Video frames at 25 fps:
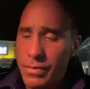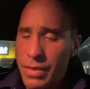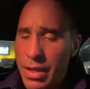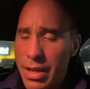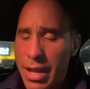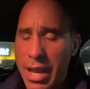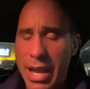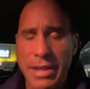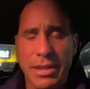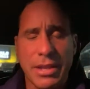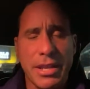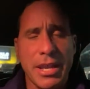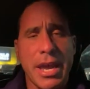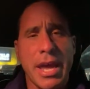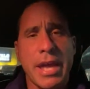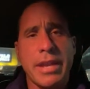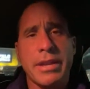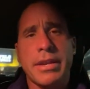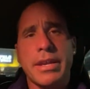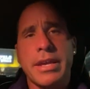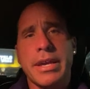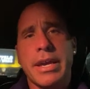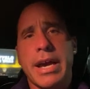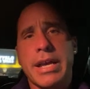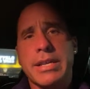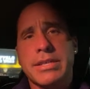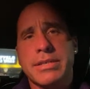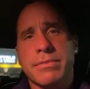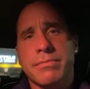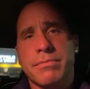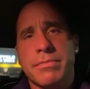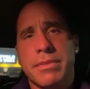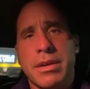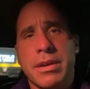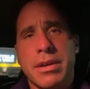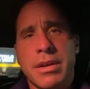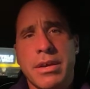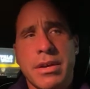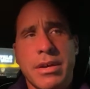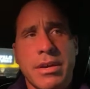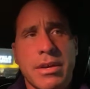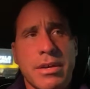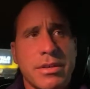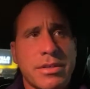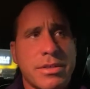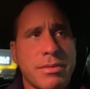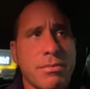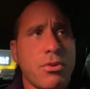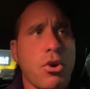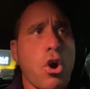at the end, and he got some
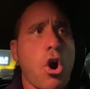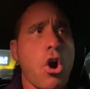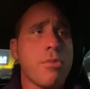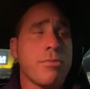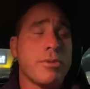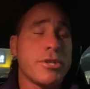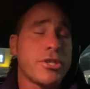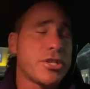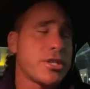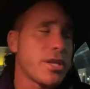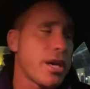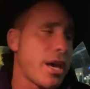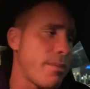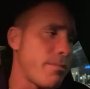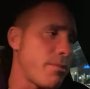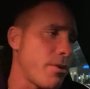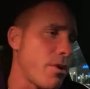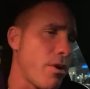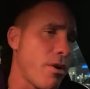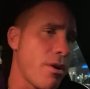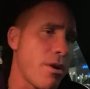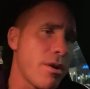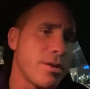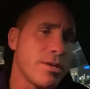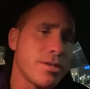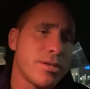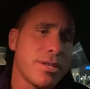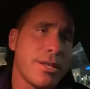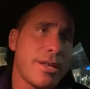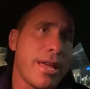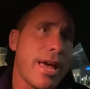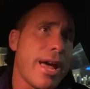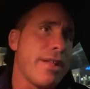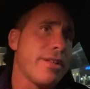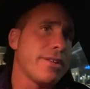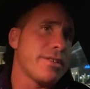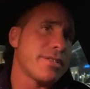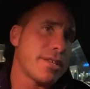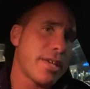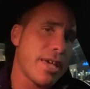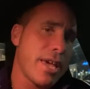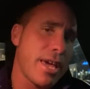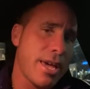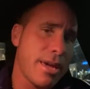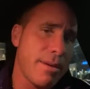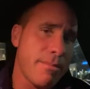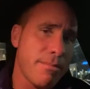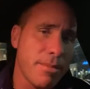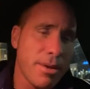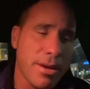garbage time yards. The Dallas
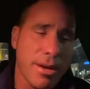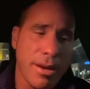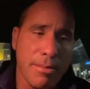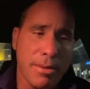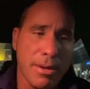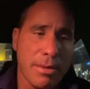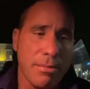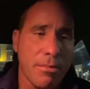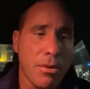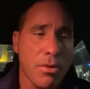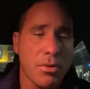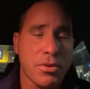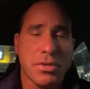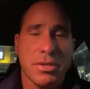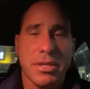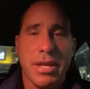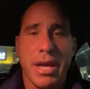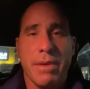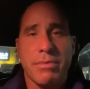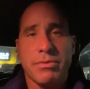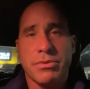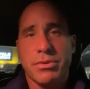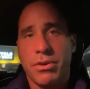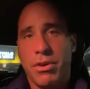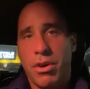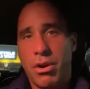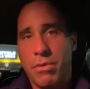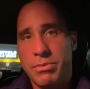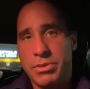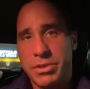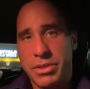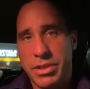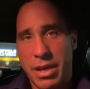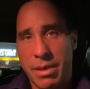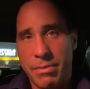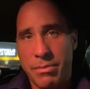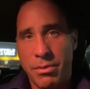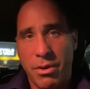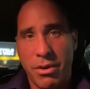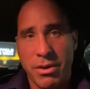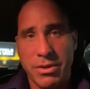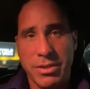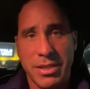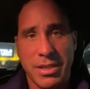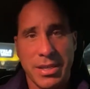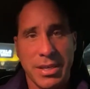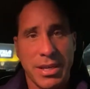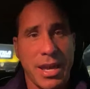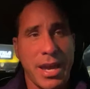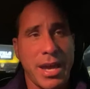game, I mean, most of that was garbage time yards
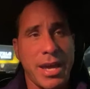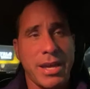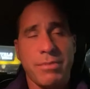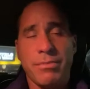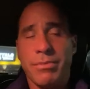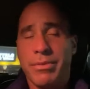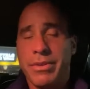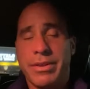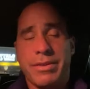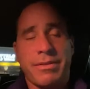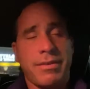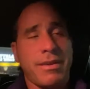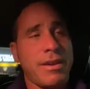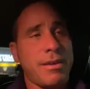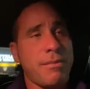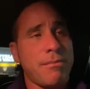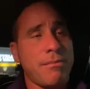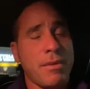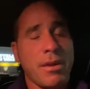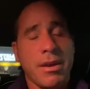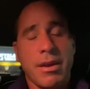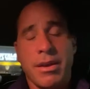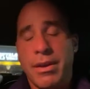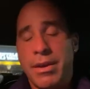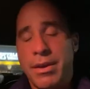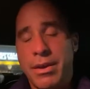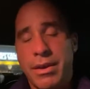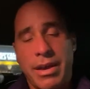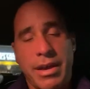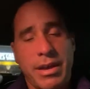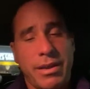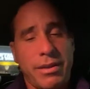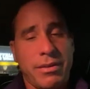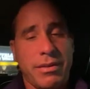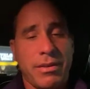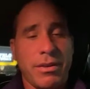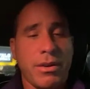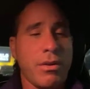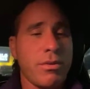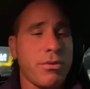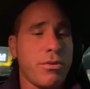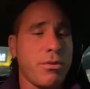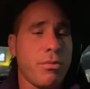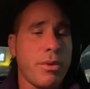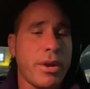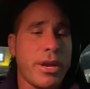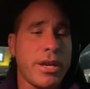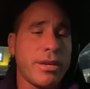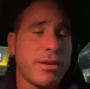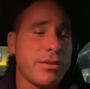at the end where the team had,
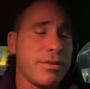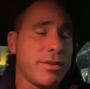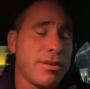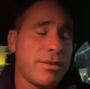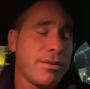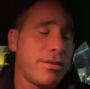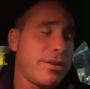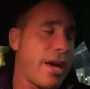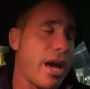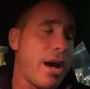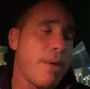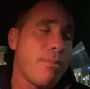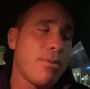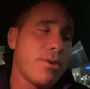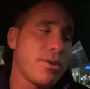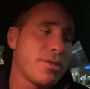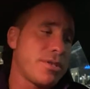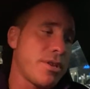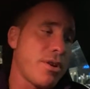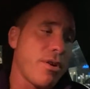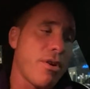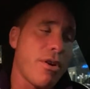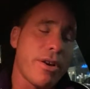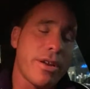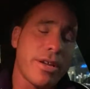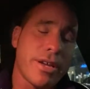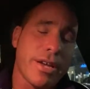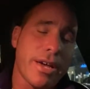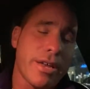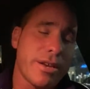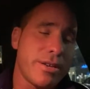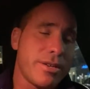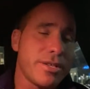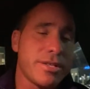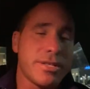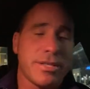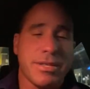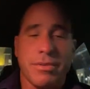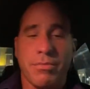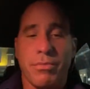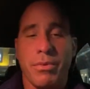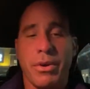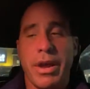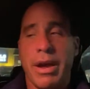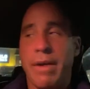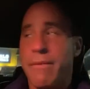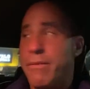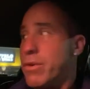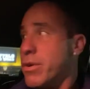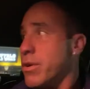the Cowboys had already kind of just said
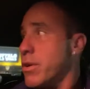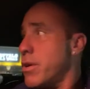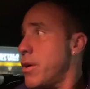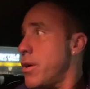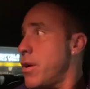whatever.